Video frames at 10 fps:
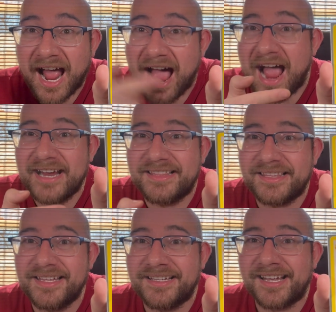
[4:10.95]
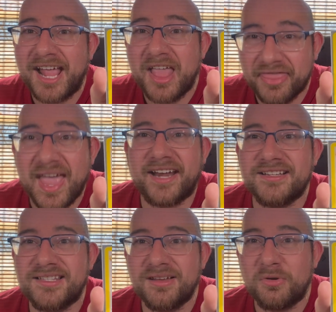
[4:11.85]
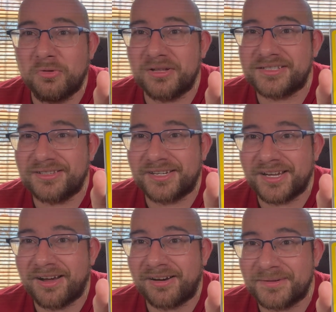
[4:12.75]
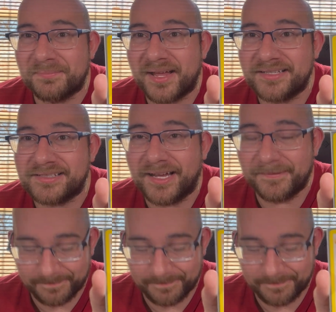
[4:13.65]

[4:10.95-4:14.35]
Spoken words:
I think that is the coolest looking card in base set.